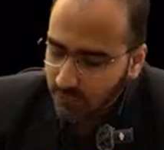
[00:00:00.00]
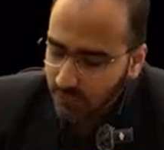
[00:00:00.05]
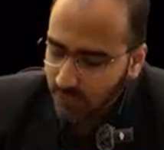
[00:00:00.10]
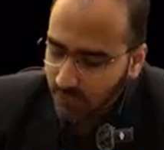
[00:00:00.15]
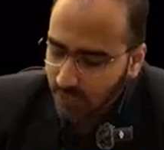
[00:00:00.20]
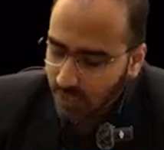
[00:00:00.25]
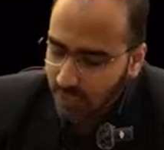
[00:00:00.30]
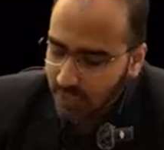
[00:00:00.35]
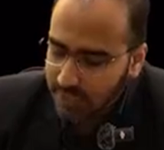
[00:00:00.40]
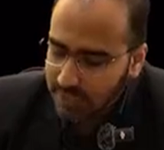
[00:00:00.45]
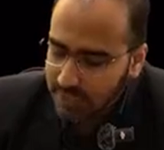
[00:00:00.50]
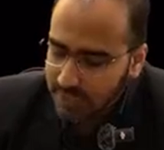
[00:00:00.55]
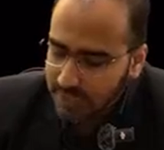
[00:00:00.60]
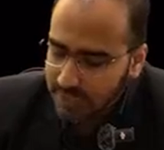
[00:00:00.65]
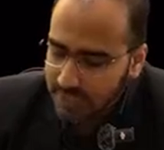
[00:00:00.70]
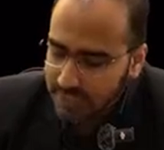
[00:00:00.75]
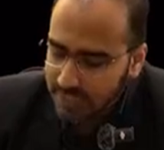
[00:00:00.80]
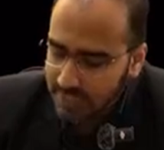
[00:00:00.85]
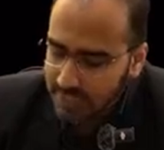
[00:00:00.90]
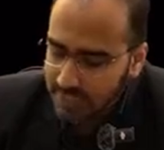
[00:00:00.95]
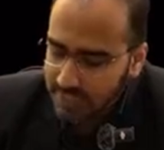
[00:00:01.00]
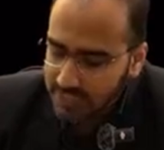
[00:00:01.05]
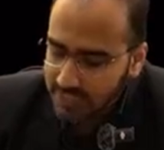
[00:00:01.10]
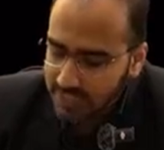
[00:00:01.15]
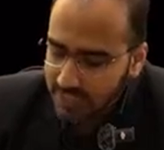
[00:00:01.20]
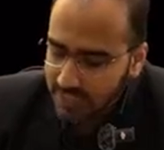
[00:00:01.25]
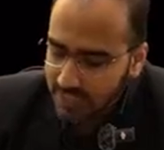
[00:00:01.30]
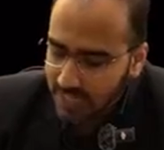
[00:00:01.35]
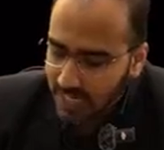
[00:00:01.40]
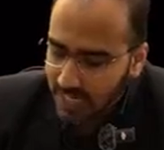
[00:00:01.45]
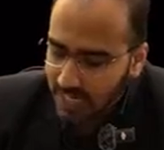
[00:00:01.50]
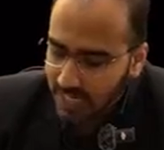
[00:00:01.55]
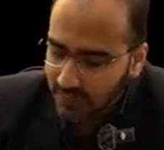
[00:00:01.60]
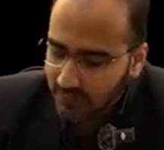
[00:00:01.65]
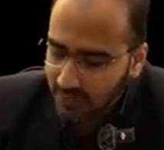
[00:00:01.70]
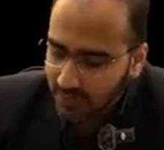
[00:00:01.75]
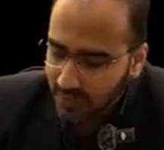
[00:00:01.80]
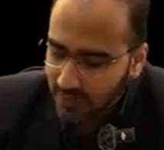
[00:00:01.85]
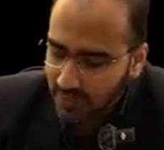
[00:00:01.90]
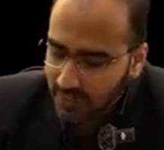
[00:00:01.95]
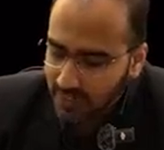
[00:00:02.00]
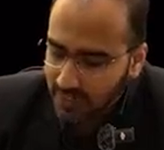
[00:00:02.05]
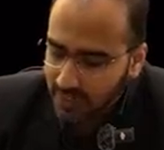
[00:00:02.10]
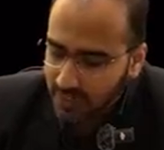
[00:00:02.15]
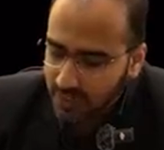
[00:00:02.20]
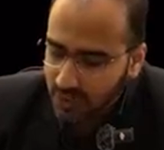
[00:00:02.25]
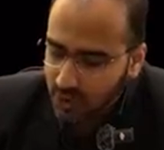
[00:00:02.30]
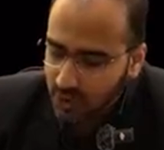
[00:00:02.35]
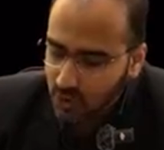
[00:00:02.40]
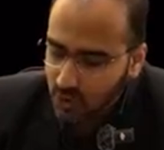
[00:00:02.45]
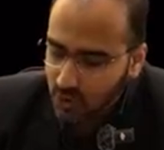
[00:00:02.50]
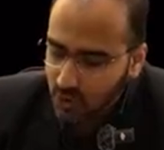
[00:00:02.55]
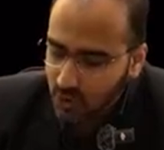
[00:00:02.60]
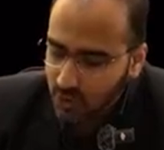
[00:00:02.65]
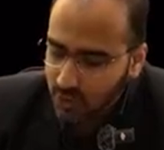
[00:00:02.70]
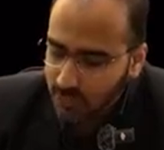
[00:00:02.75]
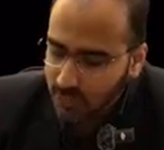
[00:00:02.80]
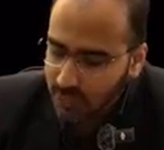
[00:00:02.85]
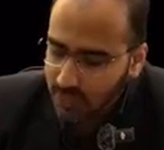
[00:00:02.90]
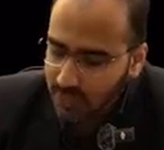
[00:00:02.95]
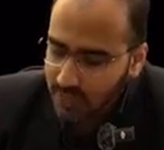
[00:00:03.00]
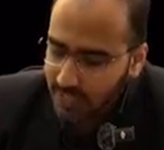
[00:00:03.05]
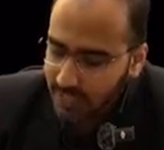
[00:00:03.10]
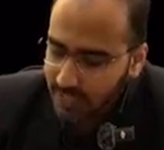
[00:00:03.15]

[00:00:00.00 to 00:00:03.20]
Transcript: For this surgery, I want a tube